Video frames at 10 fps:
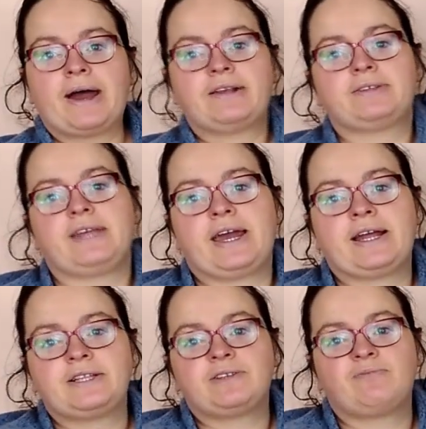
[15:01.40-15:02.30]
that's the
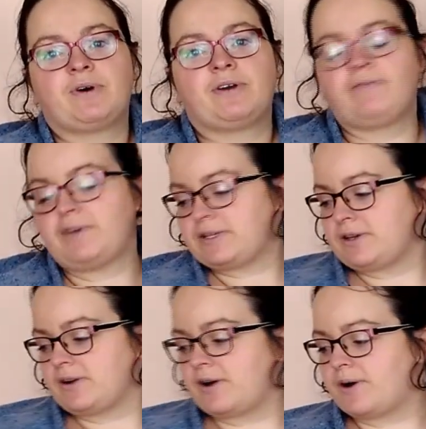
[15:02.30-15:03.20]
end of my
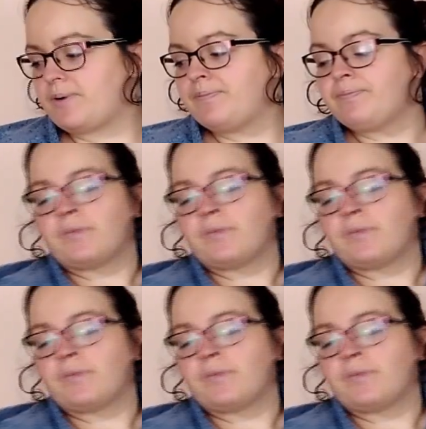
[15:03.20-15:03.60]
video.